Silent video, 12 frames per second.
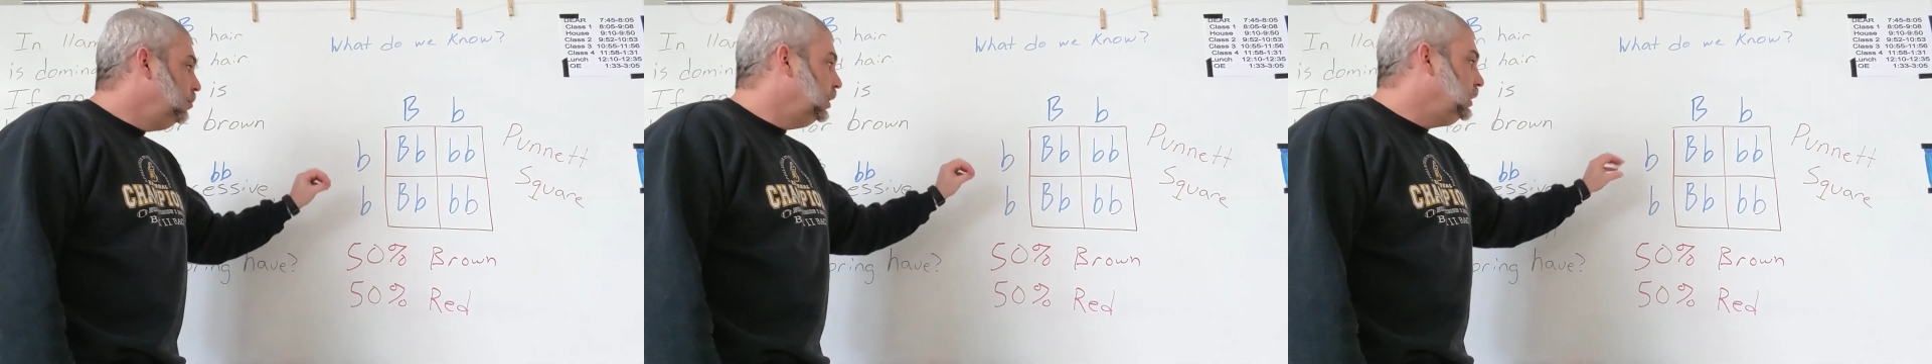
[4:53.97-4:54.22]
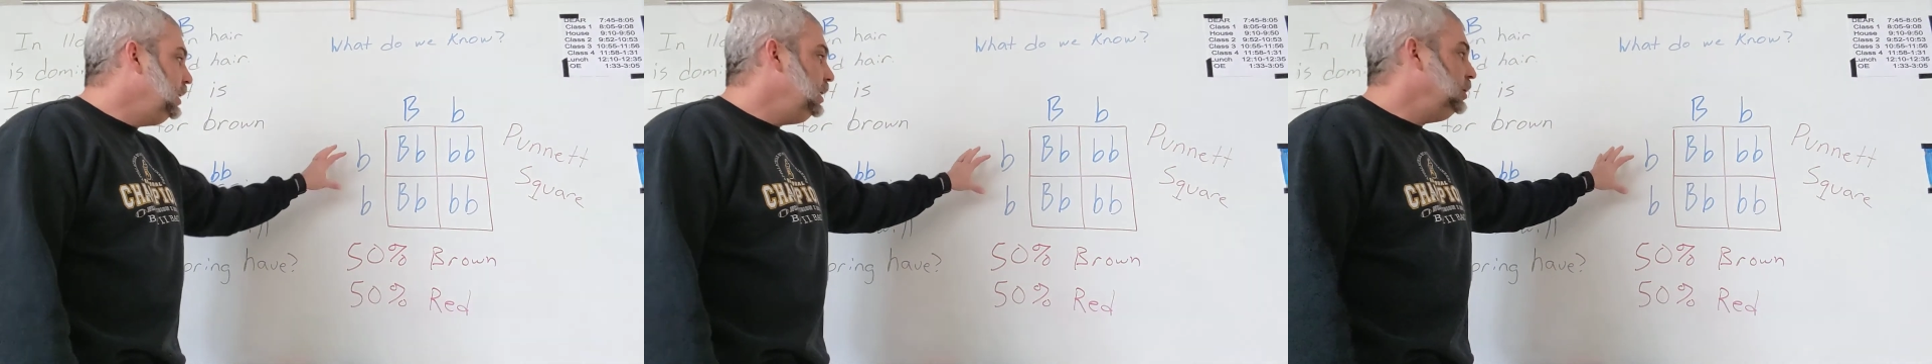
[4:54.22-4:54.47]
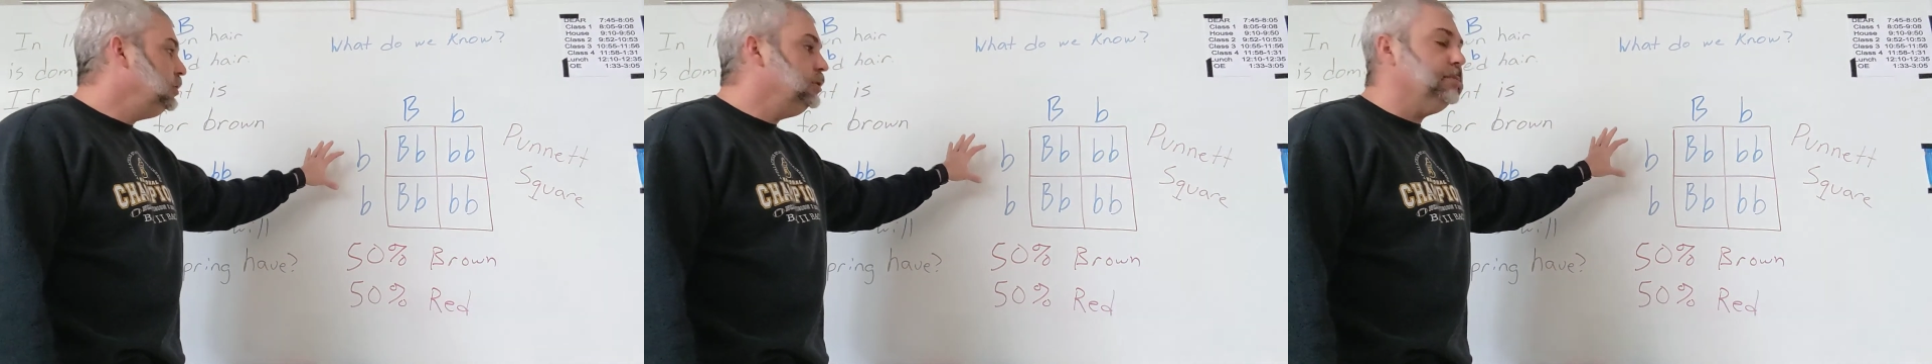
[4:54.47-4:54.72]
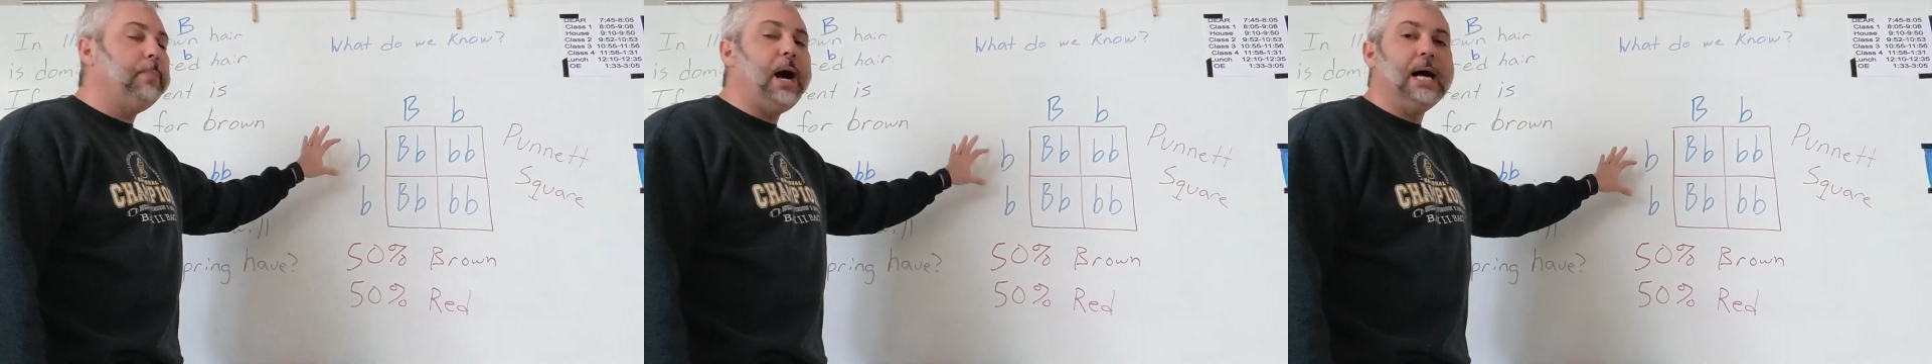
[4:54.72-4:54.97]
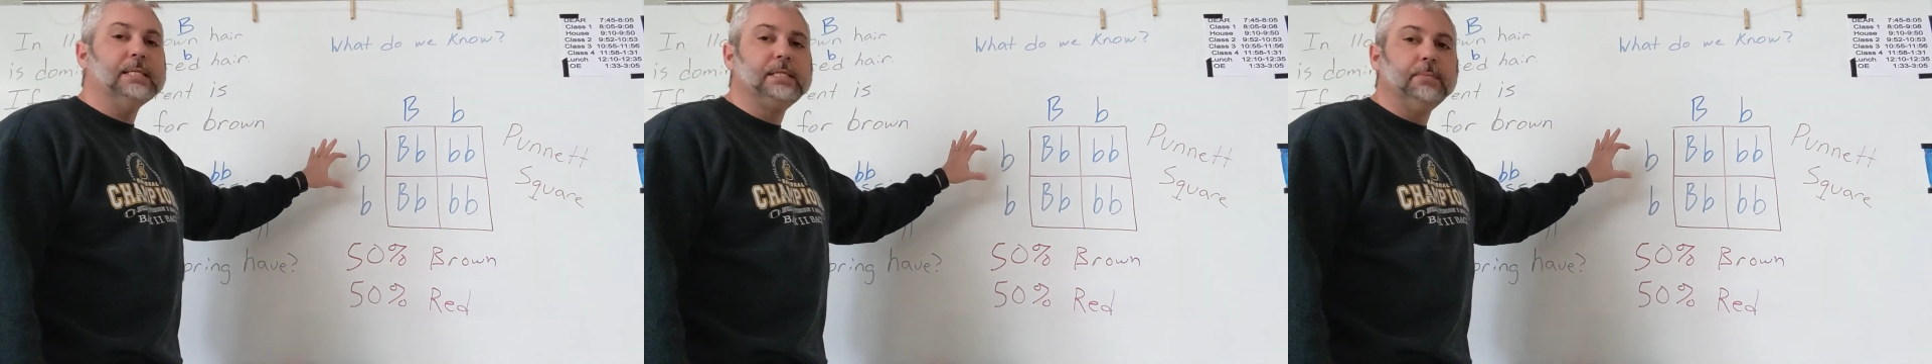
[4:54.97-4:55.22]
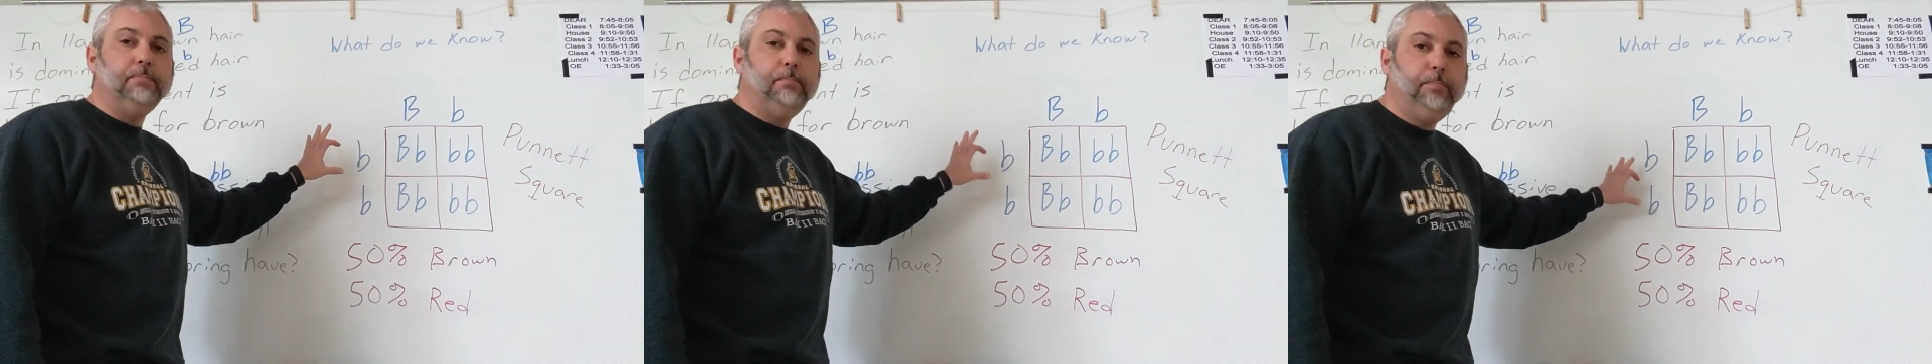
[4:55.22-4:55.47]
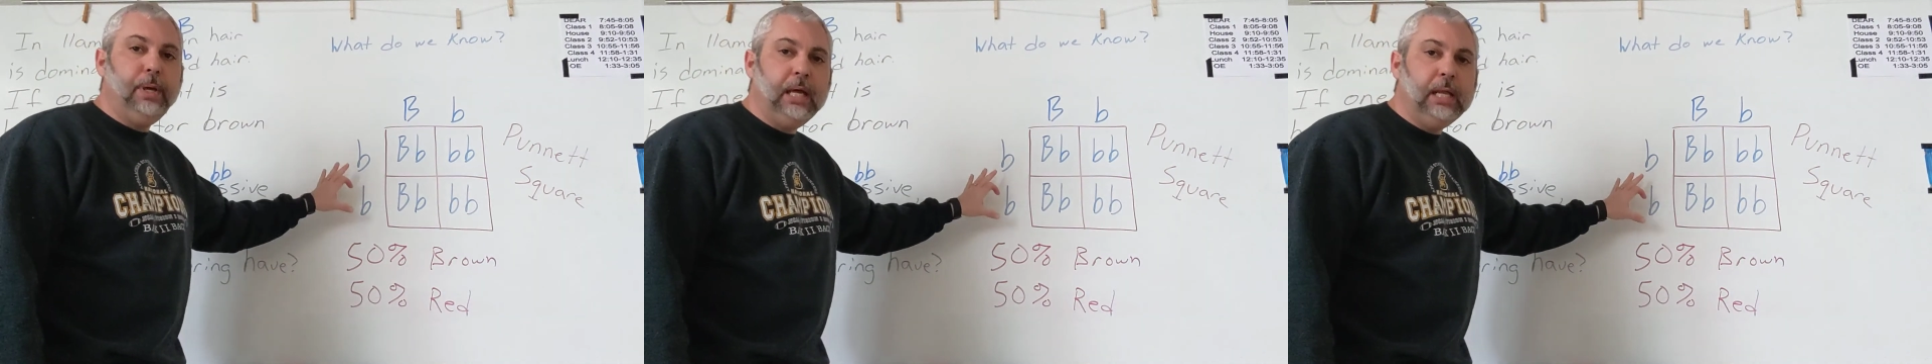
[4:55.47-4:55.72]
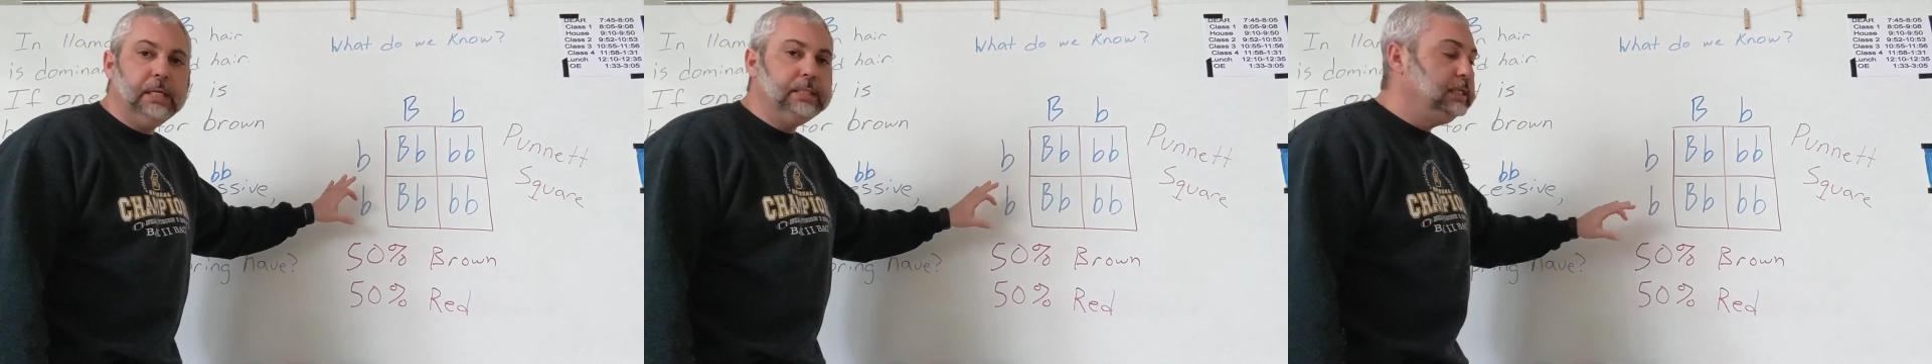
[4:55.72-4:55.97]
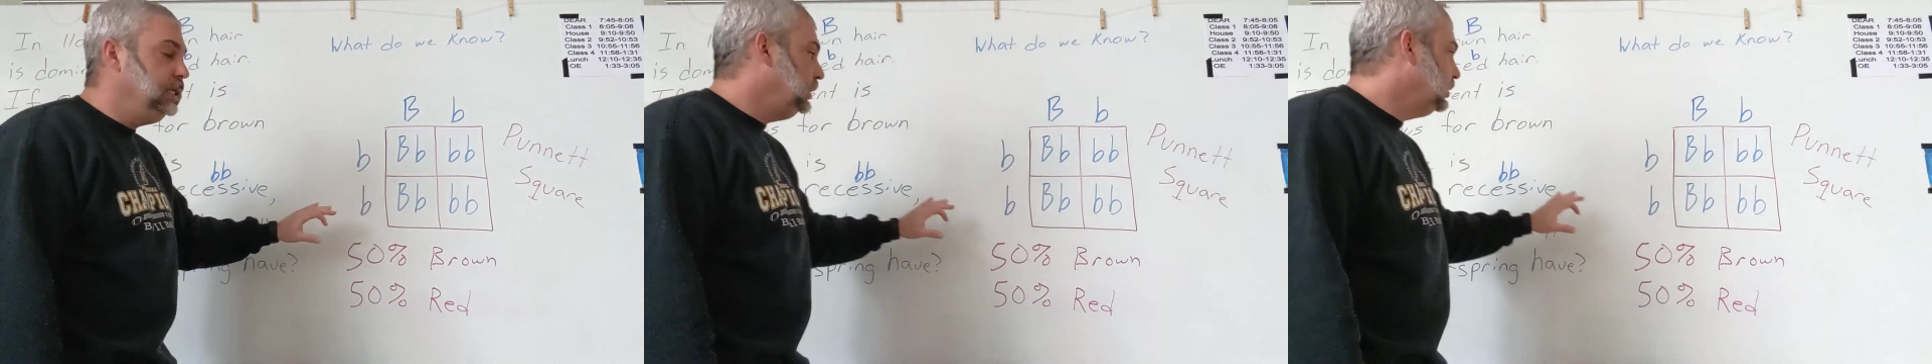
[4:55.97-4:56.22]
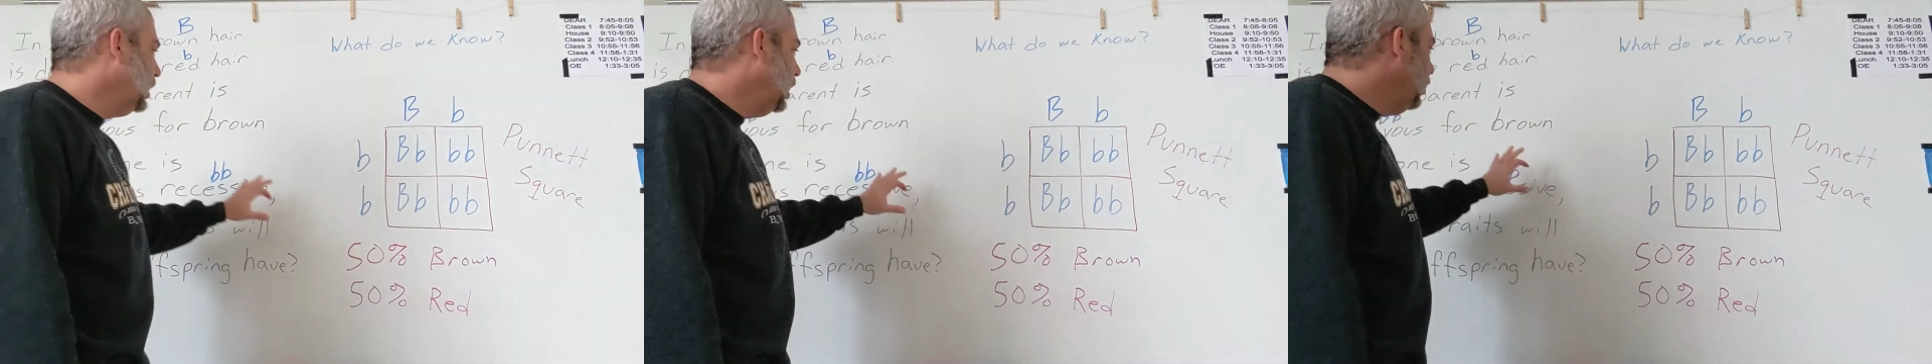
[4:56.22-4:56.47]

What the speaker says: but these are the possibilities